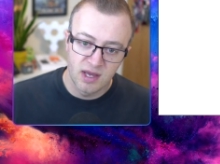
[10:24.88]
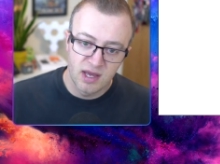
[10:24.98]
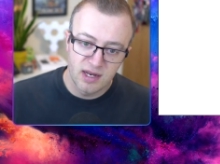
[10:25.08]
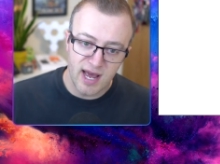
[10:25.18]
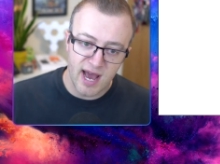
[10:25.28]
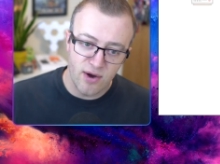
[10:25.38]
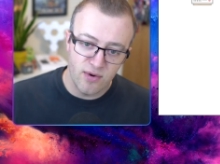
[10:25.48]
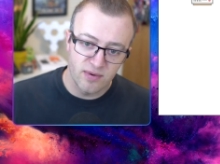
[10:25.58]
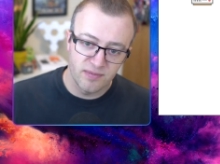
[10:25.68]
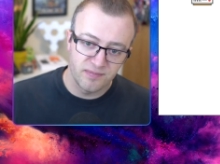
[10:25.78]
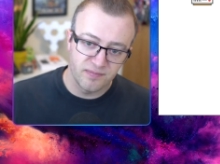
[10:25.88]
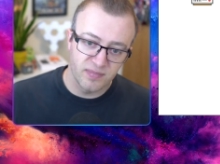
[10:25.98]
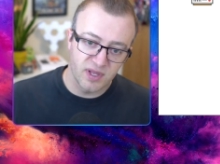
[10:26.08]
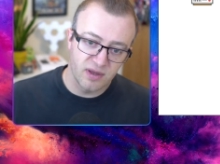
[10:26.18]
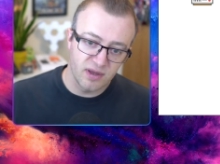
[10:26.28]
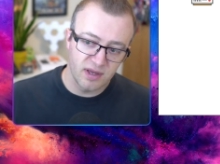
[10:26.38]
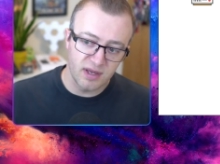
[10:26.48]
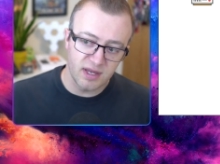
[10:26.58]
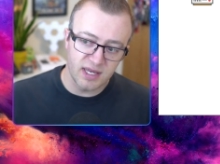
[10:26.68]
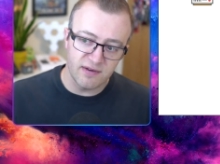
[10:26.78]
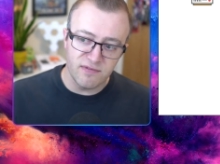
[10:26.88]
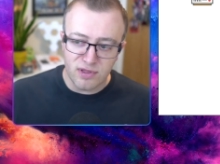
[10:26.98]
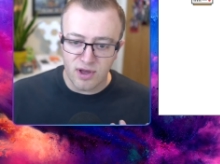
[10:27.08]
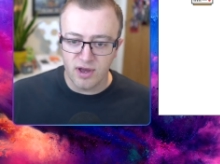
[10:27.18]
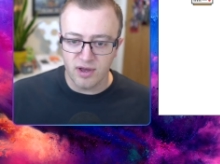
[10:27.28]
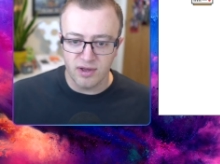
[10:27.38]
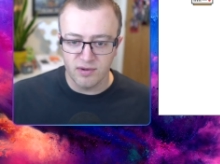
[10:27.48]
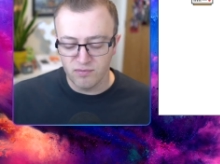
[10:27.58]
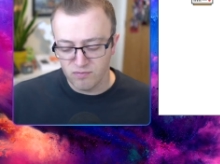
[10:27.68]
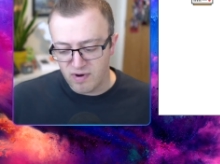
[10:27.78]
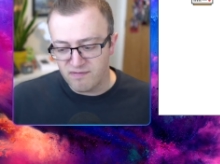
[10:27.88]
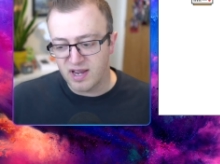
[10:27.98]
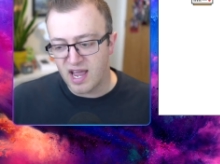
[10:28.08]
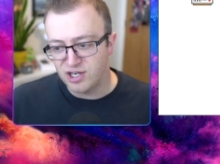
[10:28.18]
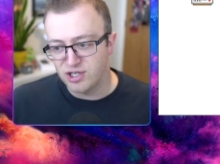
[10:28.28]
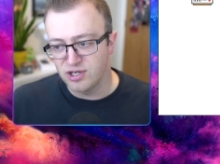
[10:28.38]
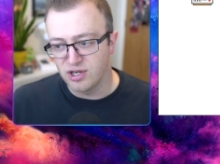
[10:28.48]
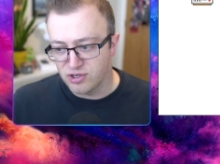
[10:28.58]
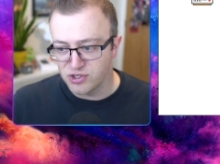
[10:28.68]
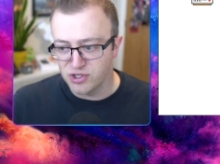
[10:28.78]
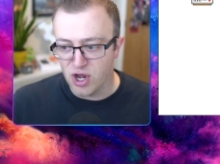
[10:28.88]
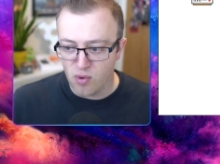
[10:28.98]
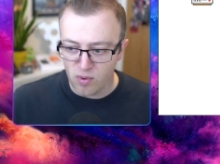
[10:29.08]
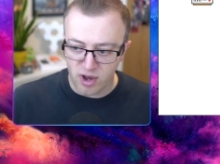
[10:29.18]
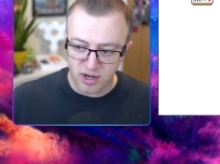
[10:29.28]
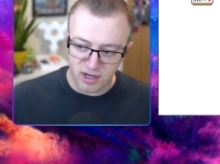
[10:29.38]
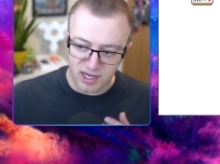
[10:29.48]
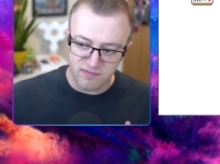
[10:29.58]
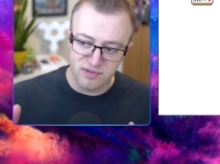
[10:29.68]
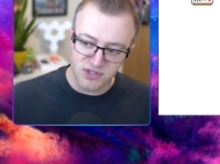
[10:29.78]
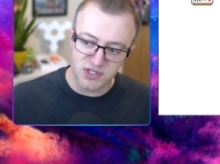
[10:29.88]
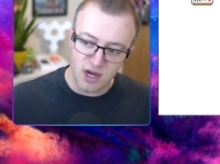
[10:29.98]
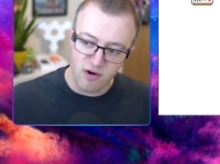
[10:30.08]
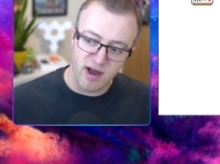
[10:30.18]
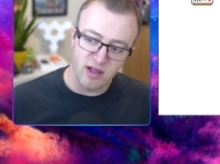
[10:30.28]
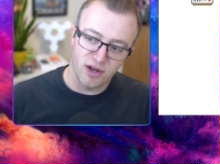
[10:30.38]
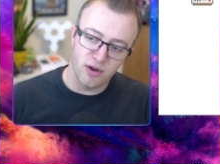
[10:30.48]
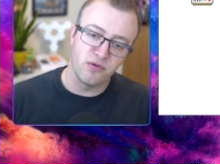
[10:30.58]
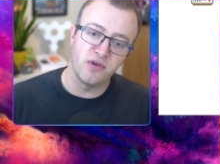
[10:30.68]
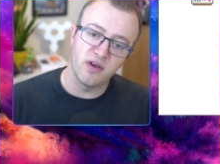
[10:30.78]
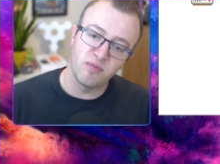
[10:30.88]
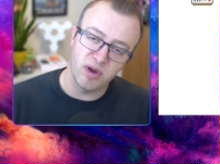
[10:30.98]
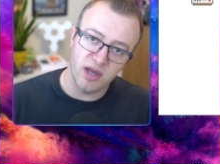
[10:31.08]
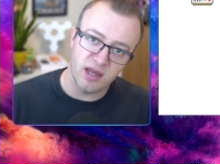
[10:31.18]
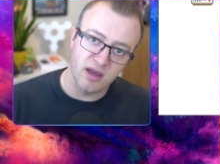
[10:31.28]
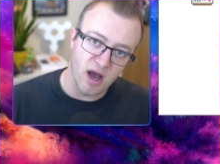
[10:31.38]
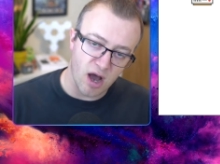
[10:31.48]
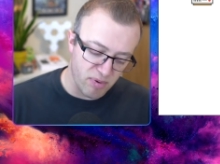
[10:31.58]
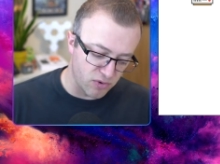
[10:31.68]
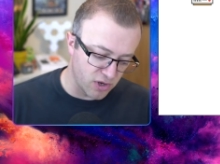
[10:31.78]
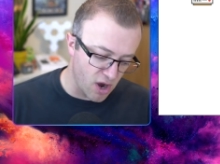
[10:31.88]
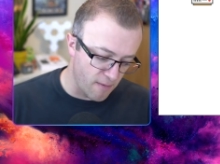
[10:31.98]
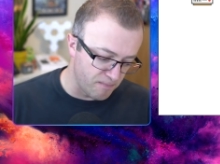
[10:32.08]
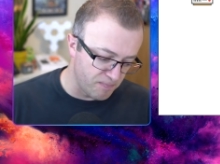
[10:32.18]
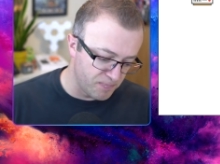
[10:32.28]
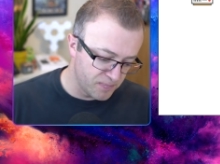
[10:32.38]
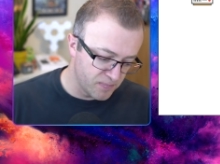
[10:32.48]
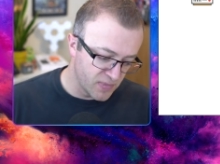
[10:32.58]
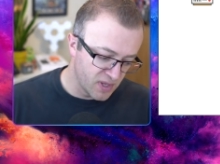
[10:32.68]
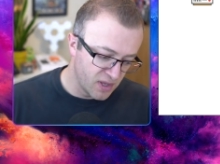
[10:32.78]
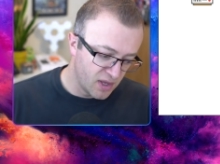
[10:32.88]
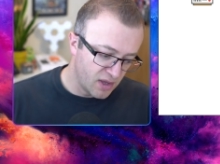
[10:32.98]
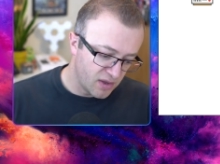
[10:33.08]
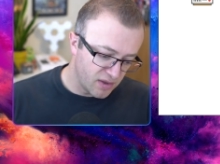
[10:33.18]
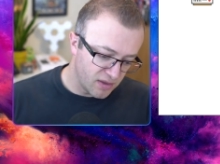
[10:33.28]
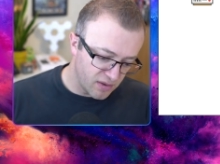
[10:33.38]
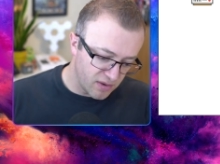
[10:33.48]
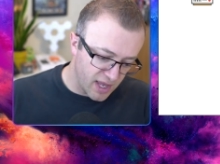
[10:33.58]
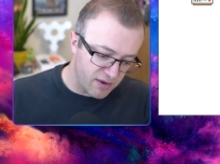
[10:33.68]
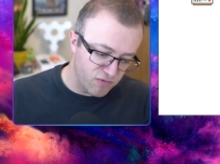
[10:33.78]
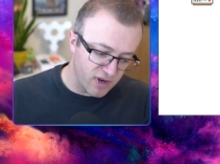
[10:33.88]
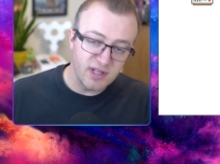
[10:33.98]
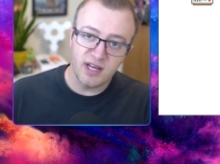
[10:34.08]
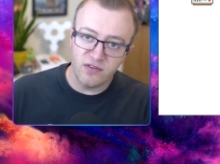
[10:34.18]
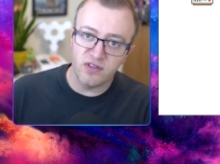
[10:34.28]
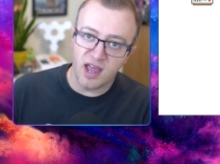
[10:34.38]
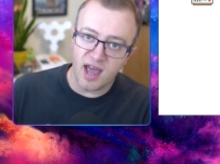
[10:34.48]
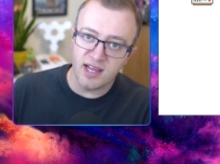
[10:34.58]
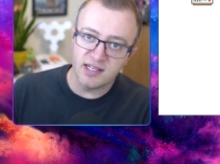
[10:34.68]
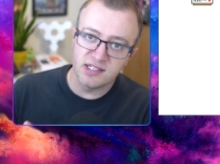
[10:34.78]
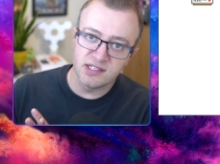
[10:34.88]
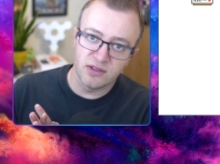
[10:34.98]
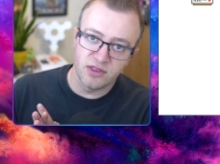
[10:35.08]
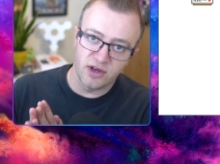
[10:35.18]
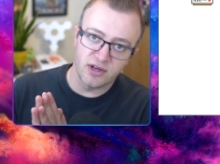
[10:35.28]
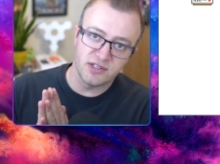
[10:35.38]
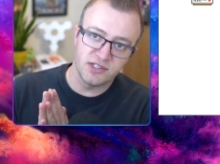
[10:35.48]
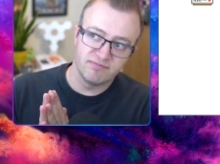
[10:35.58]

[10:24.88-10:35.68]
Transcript: Now, given that revocation does not work, and given that CRL and OCSP are both gone, it really is the case that